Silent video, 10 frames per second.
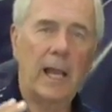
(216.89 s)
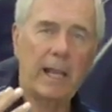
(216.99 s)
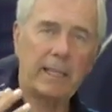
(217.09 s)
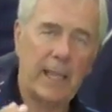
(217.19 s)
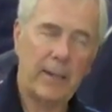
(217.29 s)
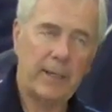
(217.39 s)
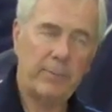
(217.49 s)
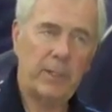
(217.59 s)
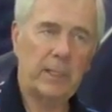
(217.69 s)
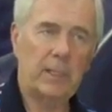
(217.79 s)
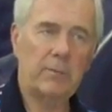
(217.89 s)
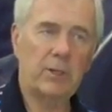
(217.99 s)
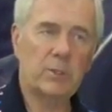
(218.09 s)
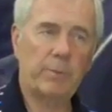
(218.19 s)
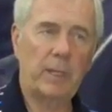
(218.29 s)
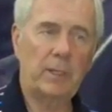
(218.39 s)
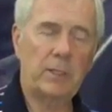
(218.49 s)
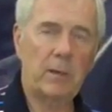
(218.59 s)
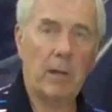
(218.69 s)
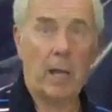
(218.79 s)
I can't begin to explain
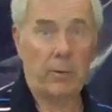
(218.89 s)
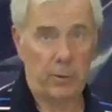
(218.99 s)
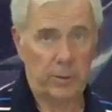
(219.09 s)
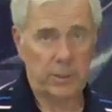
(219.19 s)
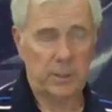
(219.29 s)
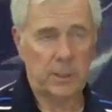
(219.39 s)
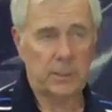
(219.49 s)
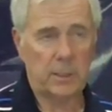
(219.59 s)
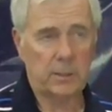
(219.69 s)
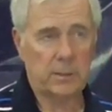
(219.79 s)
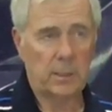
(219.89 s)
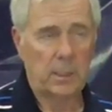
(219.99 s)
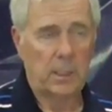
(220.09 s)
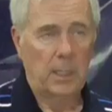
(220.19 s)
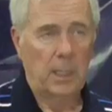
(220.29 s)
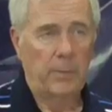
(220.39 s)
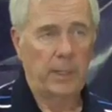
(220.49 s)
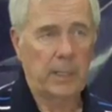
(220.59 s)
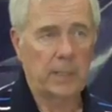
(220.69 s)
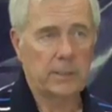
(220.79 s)
to you how urgent this is,
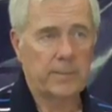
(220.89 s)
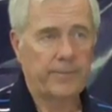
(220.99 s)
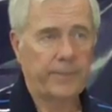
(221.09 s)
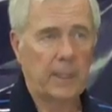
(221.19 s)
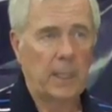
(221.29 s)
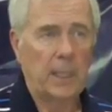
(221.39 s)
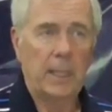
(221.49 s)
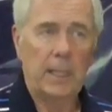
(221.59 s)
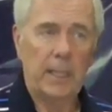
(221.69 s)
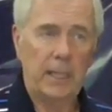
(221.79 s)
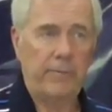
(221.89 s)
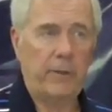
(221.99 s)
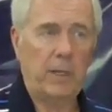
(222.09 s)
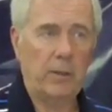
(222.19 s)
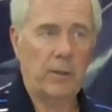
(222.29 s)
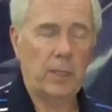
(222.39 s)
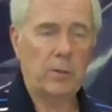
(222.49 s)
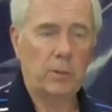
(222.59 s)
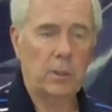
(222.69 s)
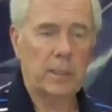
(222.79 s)
because any video that
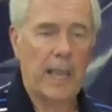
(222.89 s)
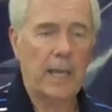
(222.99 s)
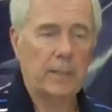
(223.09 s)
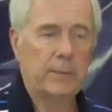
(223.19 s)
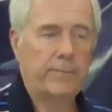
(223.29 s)
you look at,